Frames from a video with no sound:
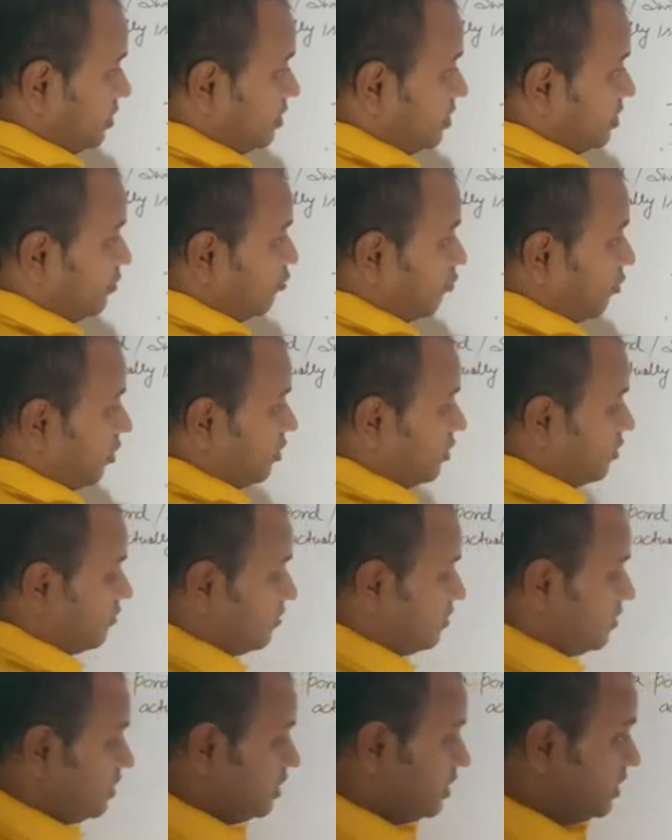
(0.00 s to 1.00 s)
is the point
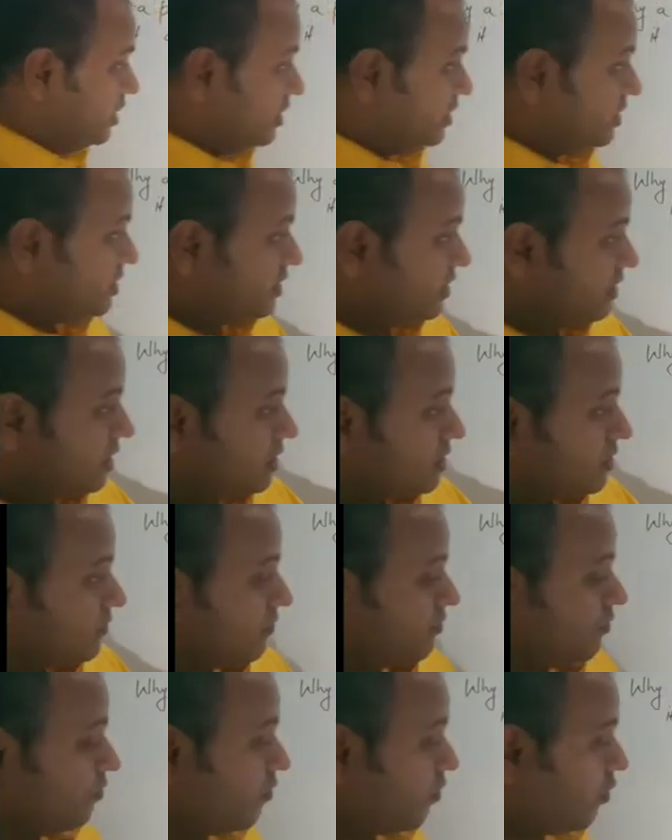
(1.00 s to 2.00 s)
of
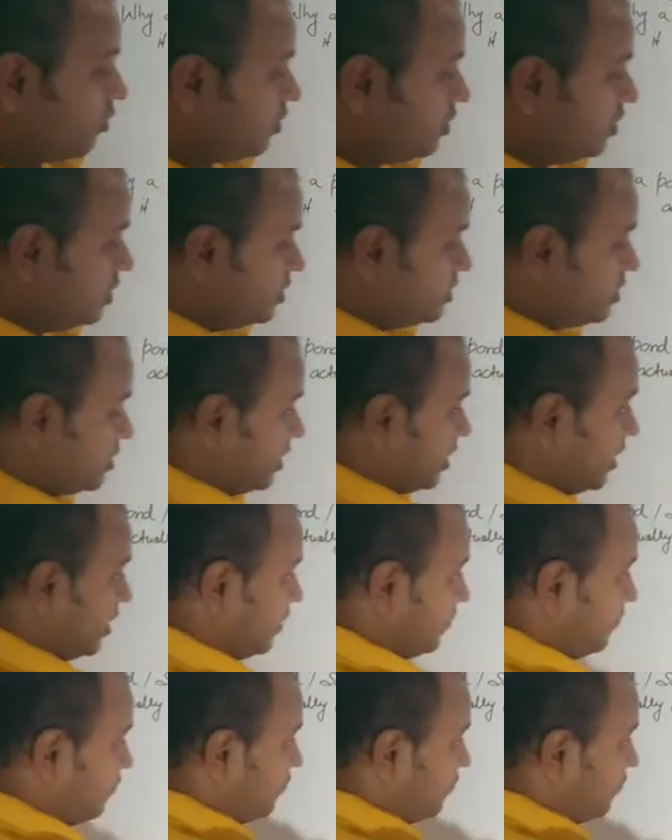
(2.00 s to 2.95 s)
incidence for this ray,